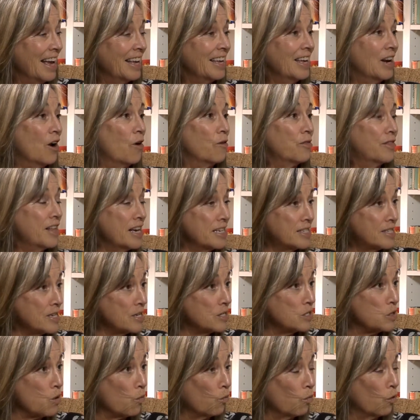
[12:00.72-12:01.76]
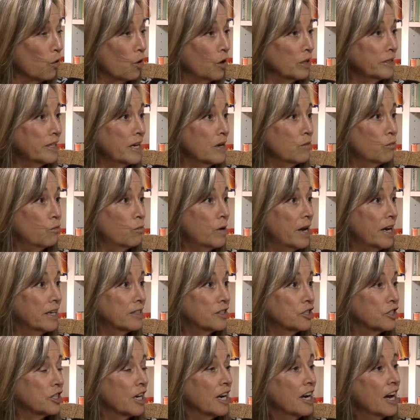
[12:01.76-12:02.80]
You know, this is a world in
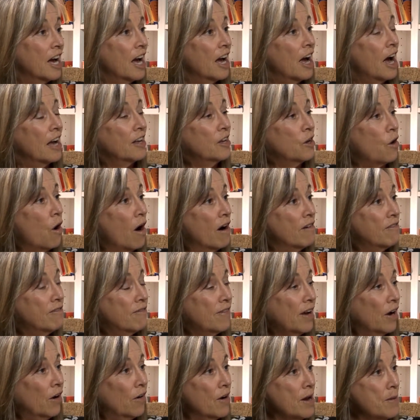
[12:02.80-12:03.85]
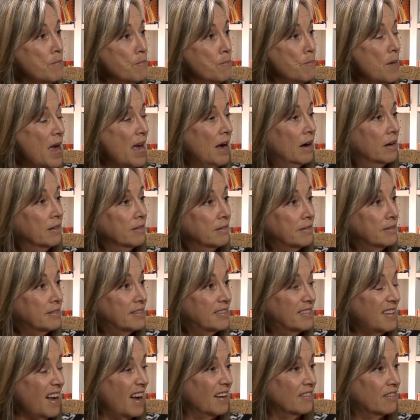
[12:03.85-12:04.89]
which, you know, a very male
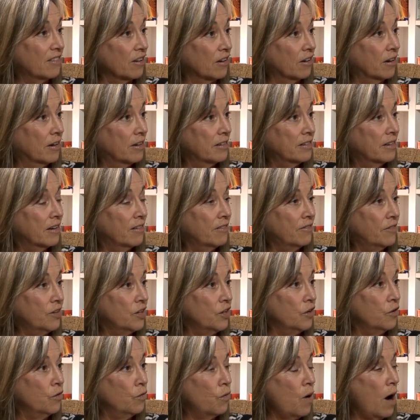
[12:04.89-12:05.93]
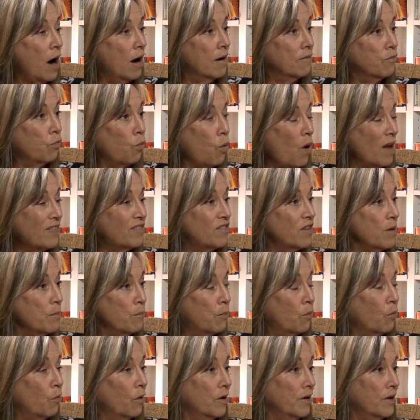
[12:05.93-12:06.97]
centered view of what's
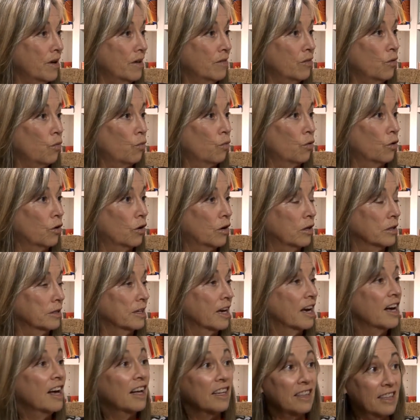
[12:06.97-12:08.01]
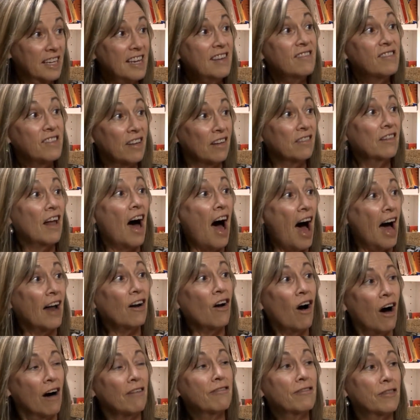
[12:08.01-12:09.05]
important in the world leaves a
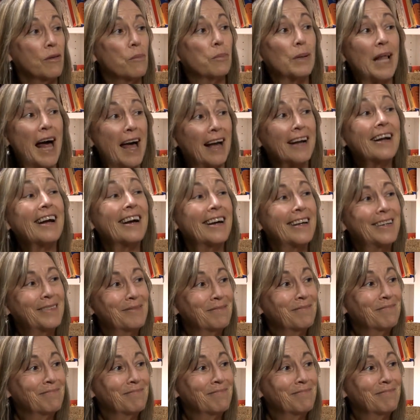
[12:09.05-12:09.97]
lot off the blanket.